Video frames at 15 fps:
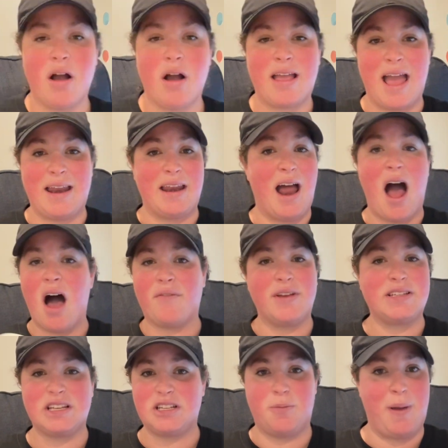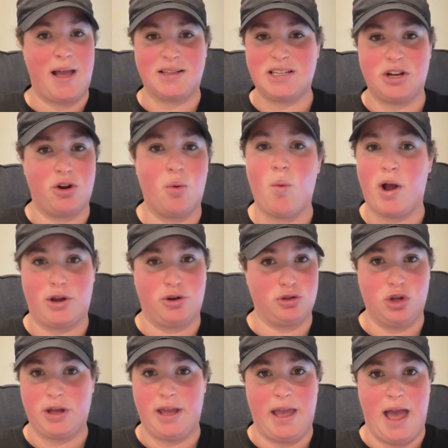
Again, it obviously depends here on what you're looking